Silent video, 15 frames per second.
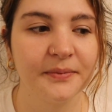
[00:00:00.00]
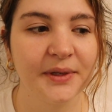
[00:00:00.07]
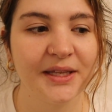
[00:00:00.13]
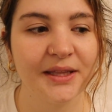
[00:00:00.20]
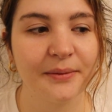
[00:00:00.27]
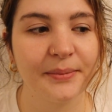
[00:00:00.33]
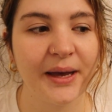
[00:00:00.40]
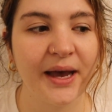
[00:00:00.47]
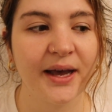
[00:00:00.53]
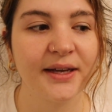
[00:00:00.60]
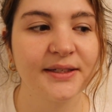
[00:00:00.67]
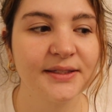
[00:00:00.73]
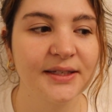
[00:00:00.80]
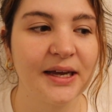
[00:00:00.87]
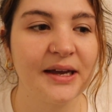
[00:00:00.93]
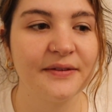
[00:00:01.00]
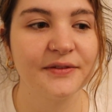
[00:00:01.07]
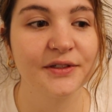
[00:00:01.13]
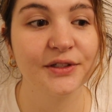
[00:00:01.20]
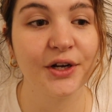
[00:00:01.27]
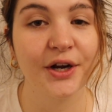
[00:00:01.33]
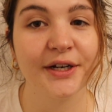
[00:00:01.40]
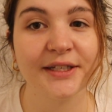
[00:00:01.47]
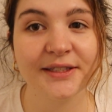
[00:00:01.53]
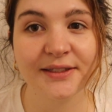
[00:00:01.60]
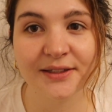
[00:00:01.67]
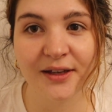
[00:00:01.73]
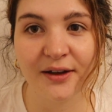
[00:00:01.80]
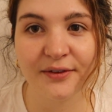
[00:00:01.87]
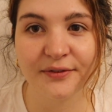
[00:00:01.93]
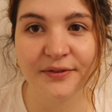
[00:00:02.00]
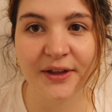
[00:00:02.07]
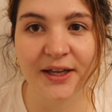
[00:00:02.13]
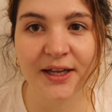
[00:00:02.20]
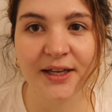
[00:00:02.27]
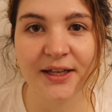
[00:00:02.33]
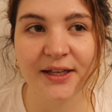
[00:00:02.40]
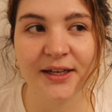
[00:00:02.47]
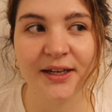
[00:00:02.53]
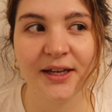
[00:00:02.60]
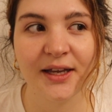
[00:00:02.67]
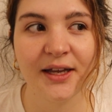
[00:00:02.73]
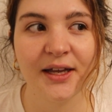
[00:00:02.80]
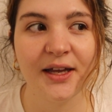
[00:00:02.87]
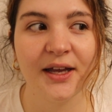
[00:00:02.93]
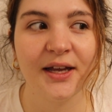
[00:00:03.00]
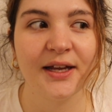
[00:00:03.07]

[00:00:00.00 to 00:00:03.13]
In the past, yeah, I've started stuff and